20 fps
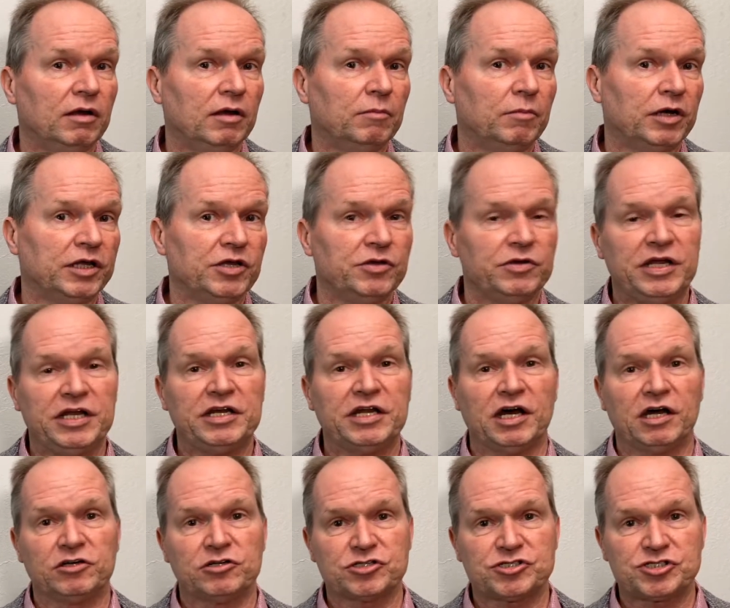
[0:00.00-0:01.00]
But you need to
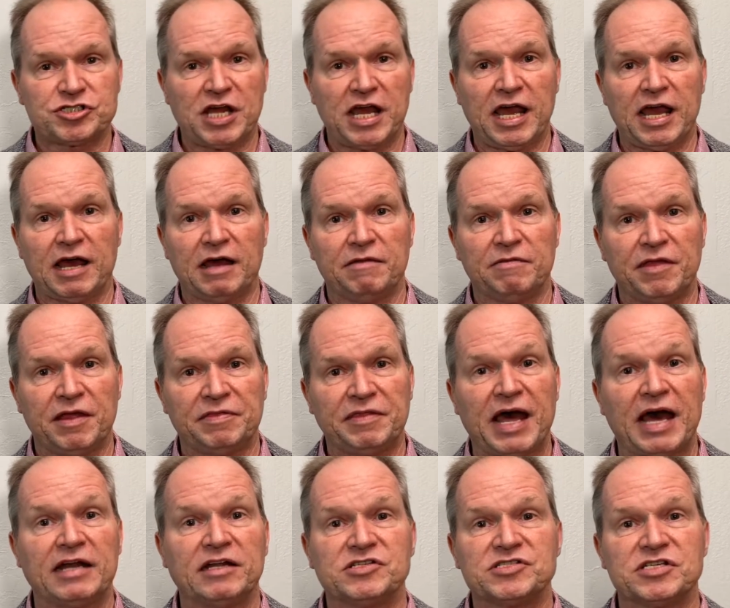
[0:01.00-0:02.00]
understand that
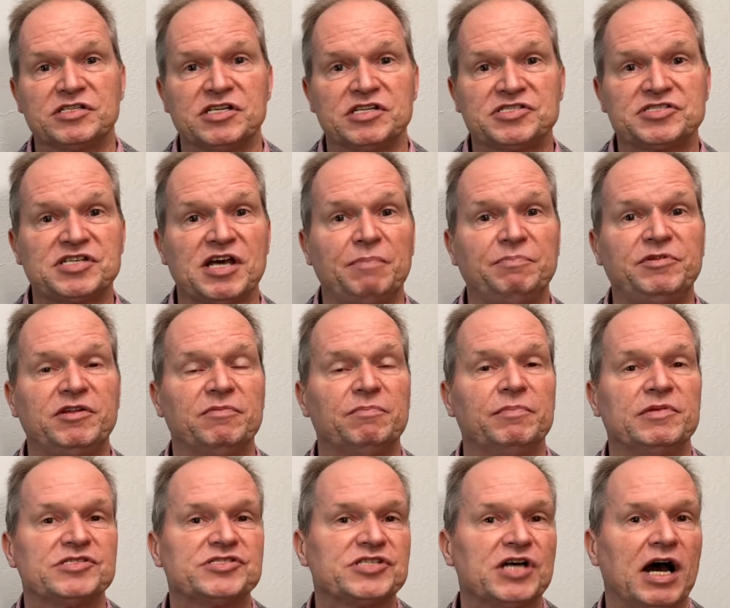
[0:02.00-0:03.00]
that is a deceptive
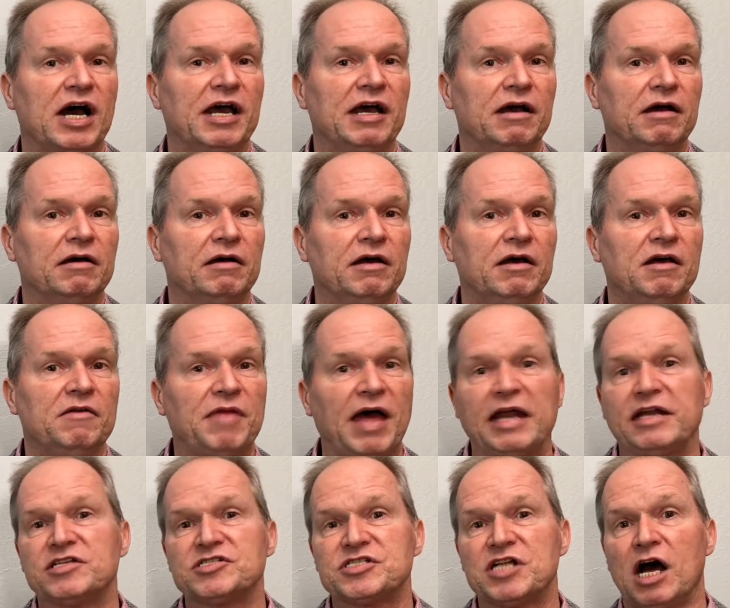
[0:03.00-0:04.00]
Messiah.
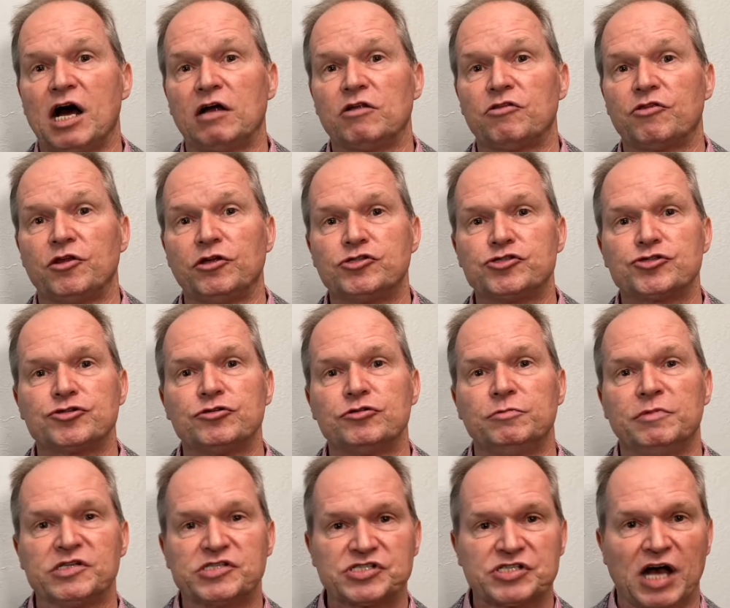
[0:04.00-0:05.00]
That is not the true
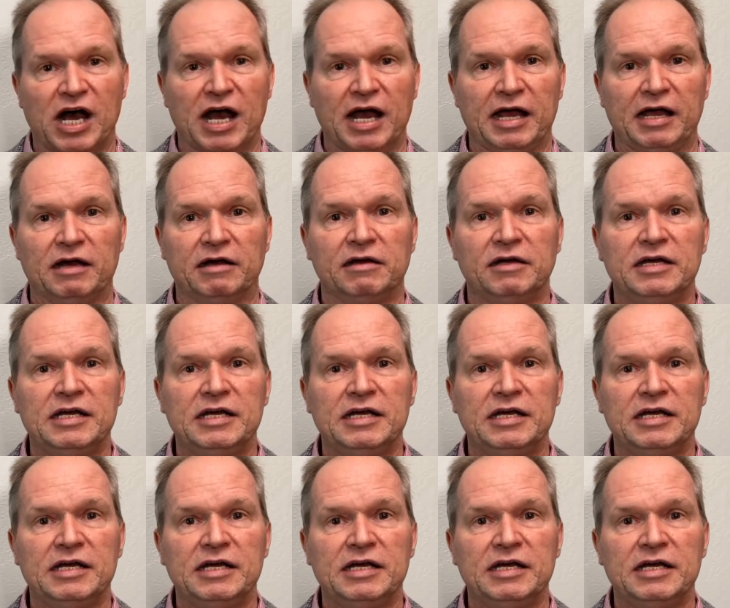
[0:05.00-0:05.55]
Messiah.